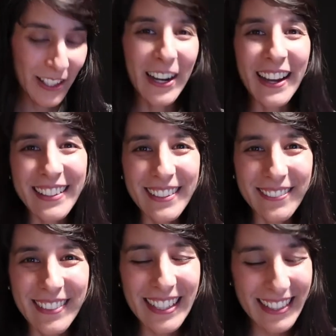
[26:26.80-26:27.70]
Sorry, I
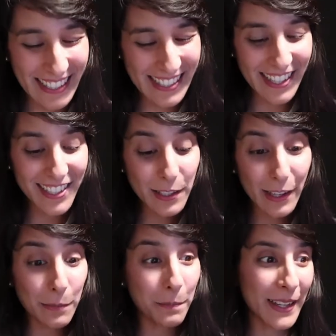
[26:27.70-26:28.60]
didn't read this. I just
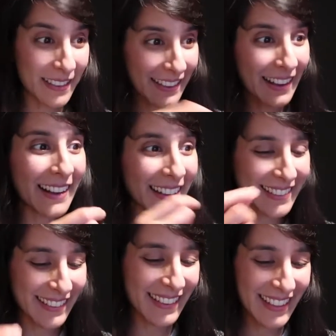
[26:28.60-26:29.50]
kind of picked the
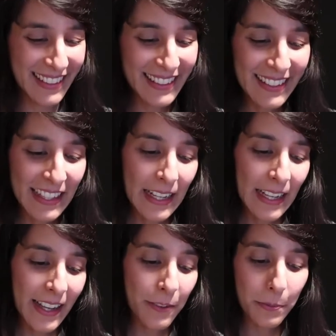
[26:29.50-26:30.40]
cards and then
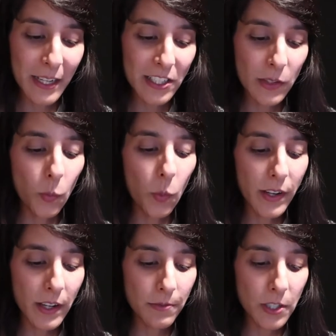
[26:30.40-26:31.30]
affirmation.
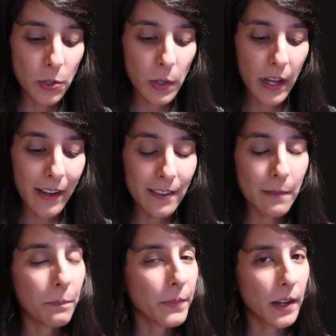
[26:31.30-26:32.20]
What I
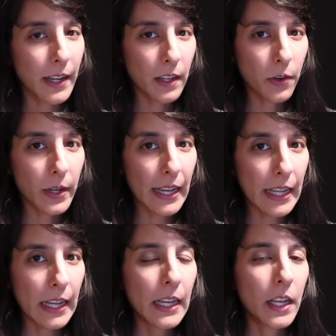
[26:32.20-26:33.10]
visualize, I can
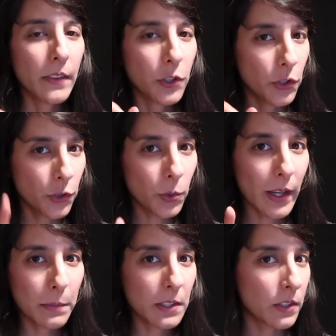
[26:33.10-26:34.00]
create. You
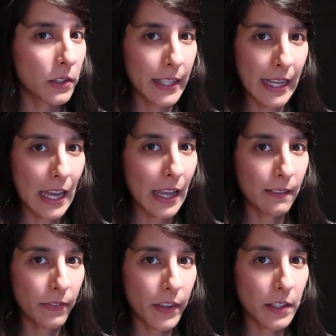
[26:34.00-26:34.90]
absolutely
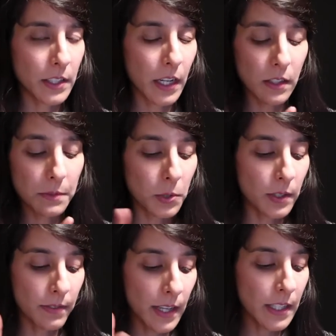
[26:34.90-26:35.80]
can, Sagittarius
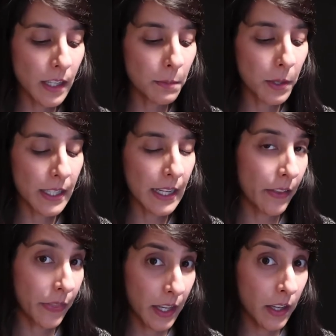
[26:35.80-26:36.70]
Moon. If there's anybody
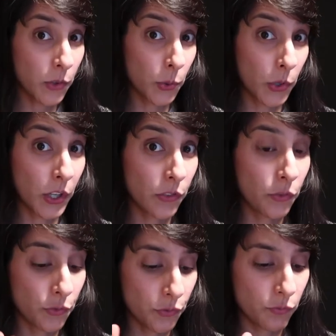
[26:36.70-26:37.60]
out there who
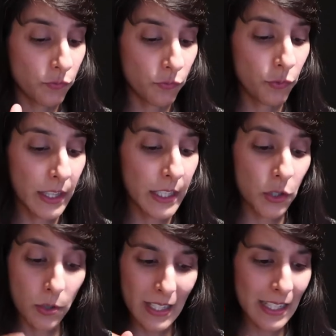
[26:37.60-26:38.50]
can really
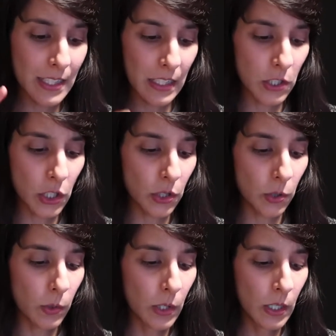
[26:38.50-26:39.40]
do this, it's
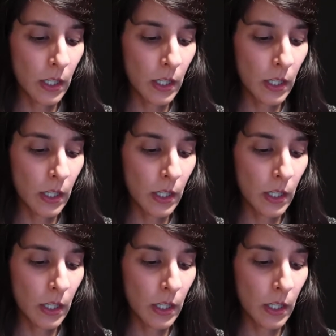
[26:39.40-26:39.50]
you.